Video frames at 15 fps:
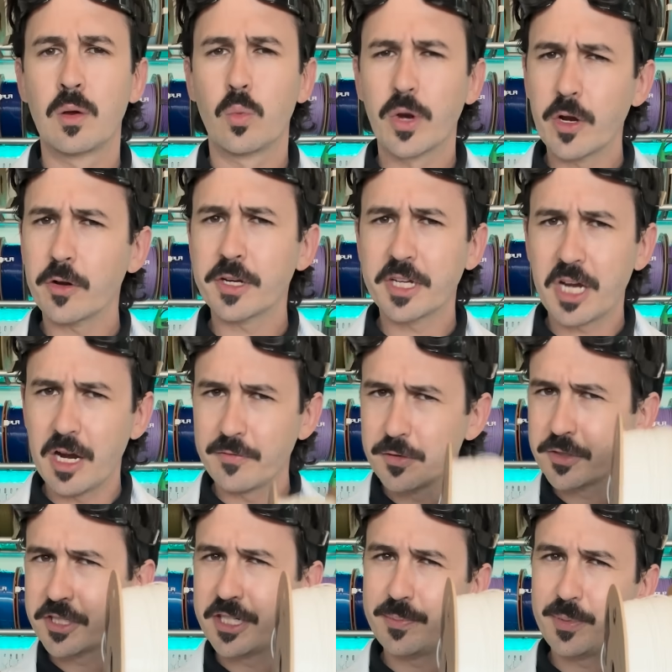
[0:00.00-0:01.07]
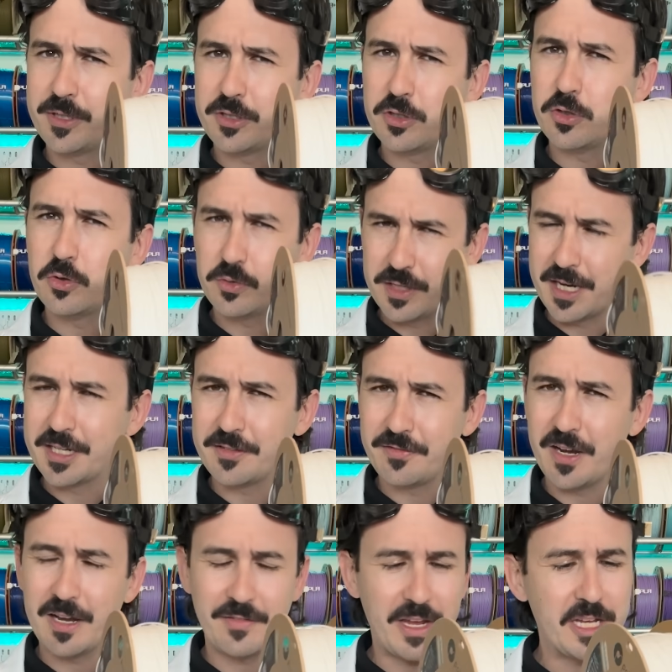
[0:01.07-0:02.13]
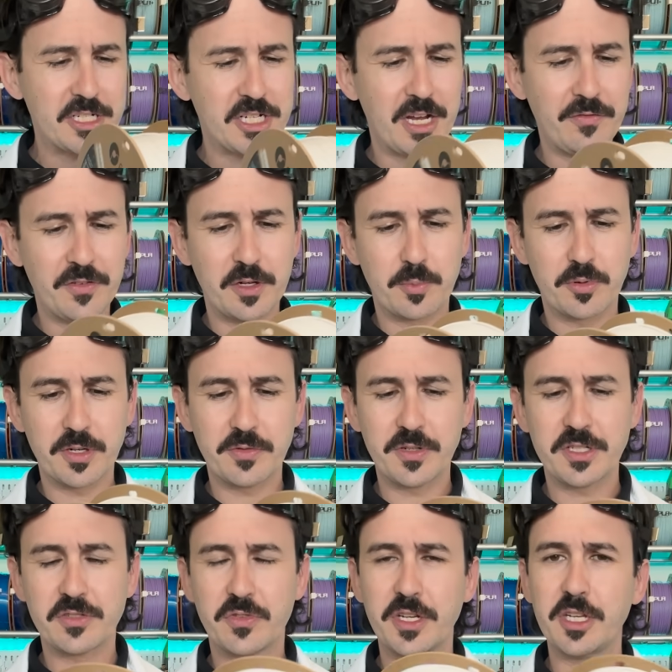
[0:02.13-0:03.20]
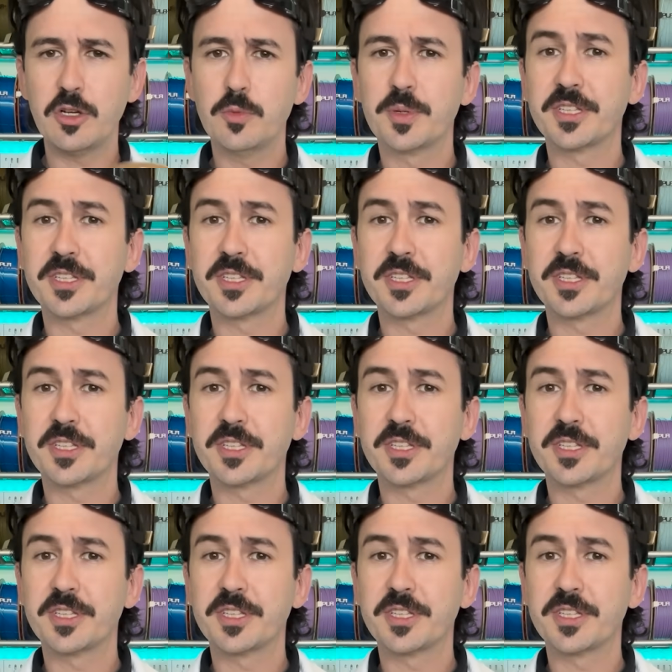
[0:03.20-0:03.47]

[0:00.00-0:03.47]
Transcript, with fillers: We already covered TPU 95HF in a previous video,